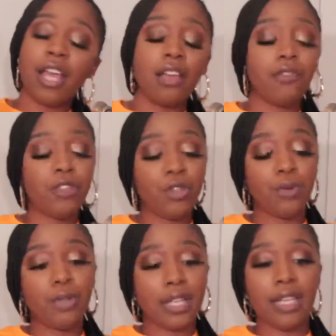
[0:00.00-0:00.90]
If
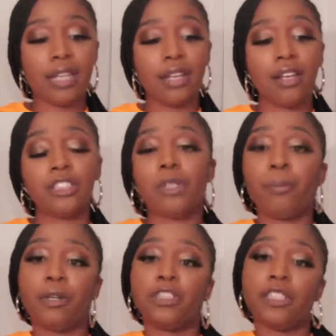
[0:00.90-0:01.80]
you need to
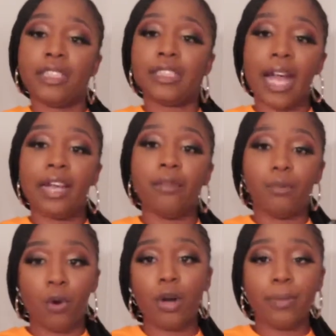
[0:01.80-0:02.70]
push this
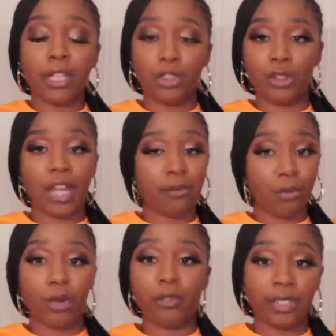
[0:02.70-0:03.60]
item more because you have
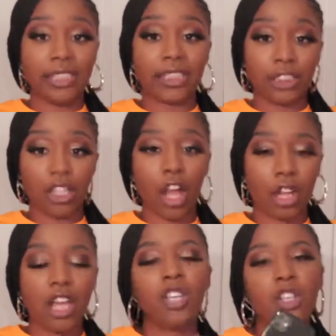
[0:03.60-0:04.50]
more of these in stock,